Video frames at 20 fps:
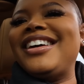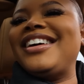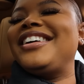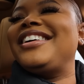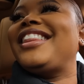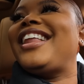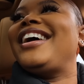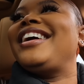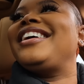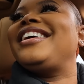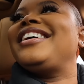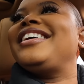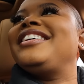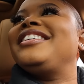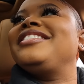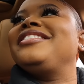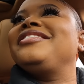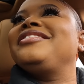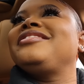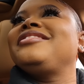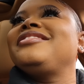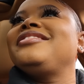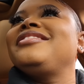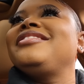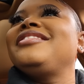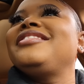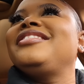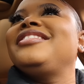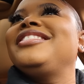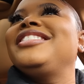He like it.
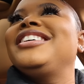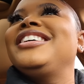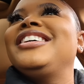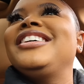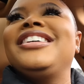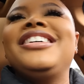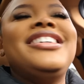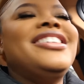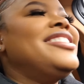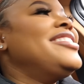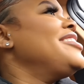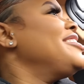The interior nice.